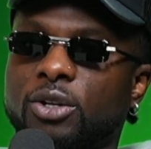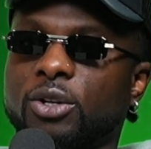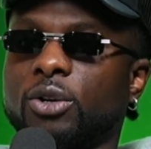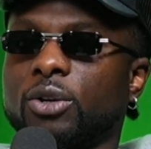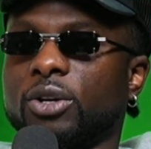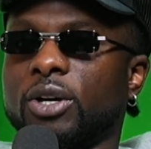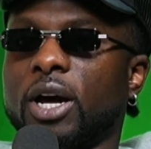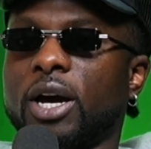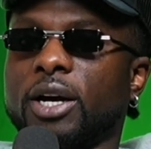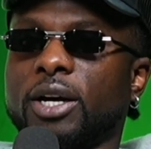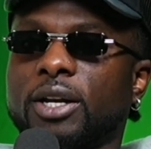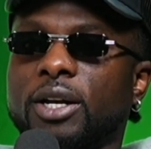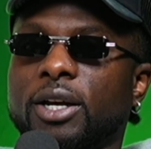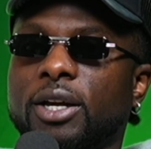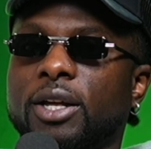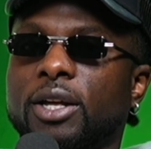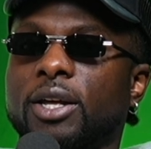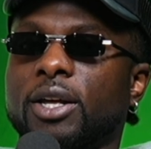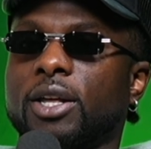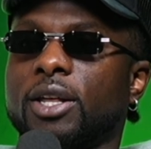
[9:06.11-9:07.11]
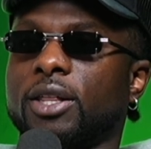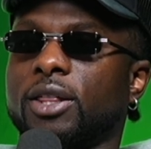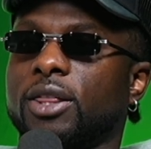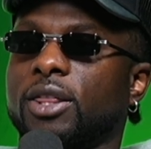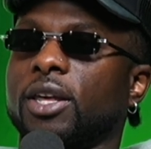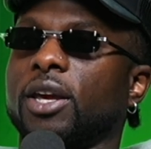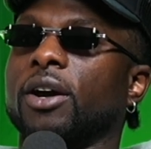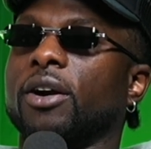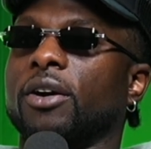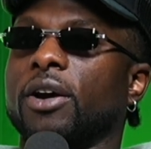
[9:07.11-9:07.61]
You're not going to
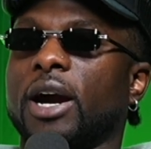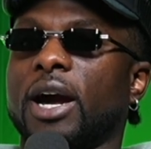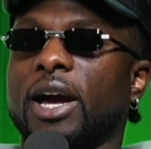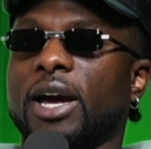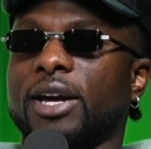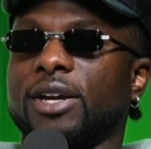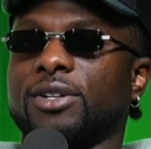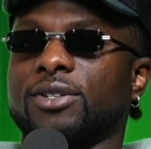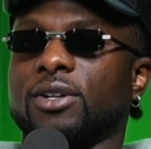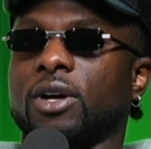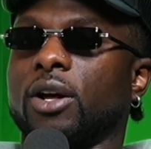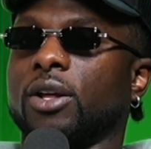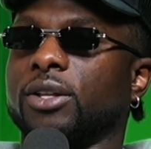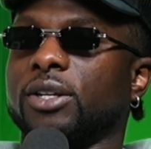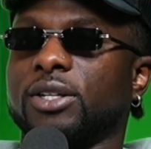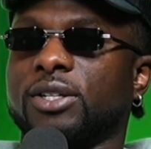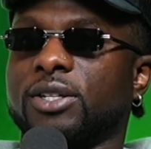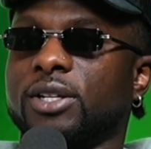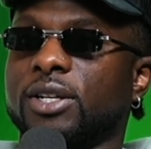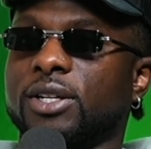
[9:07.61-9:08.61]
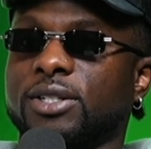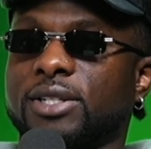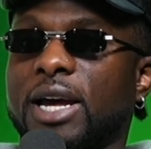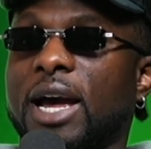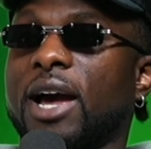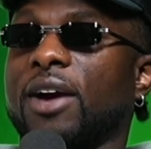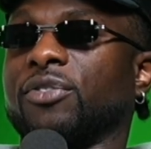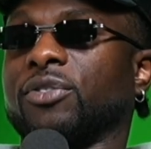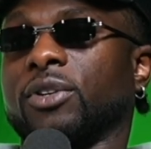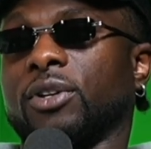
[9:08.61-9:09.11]
theorize all these things
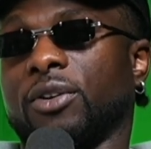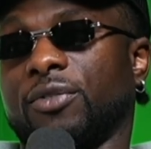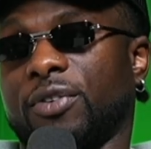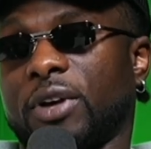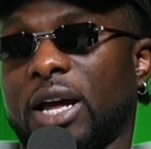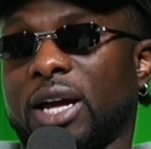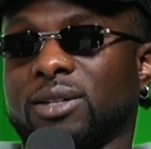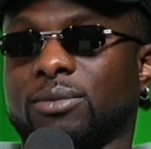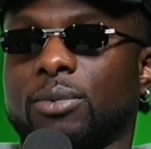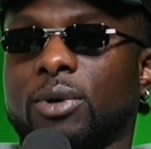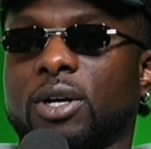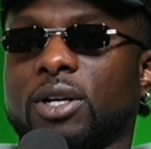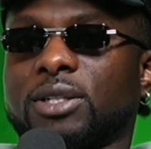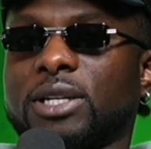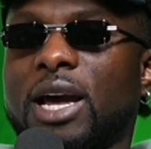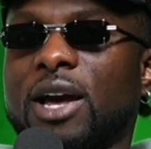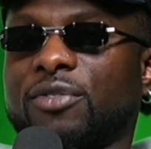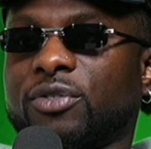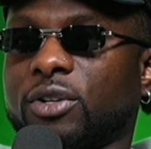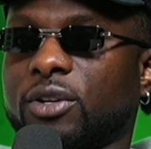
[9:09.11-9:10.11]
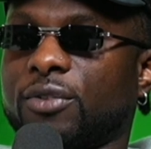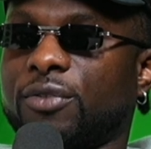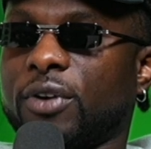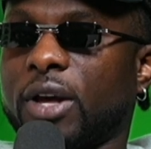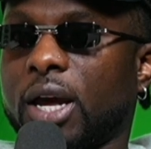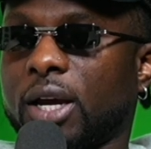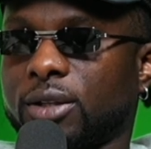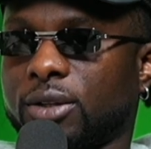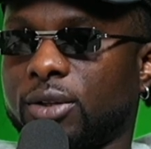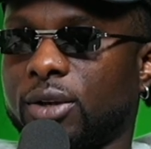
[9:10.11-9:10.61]
after the fact, because after the
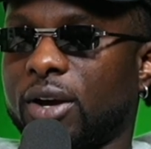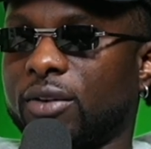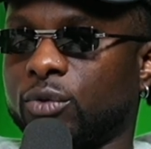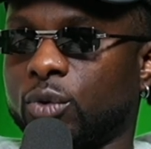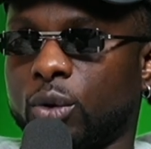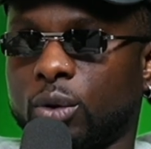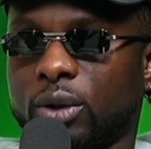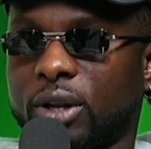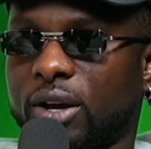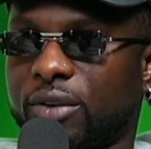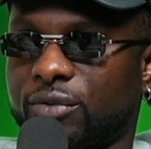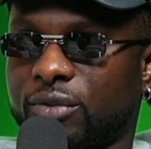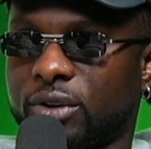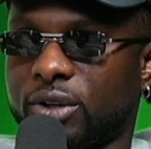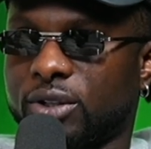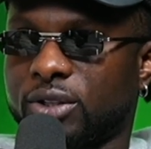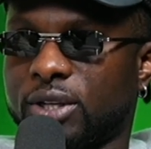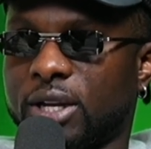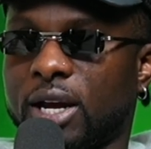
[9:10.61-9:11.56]
fact, you have no leverage.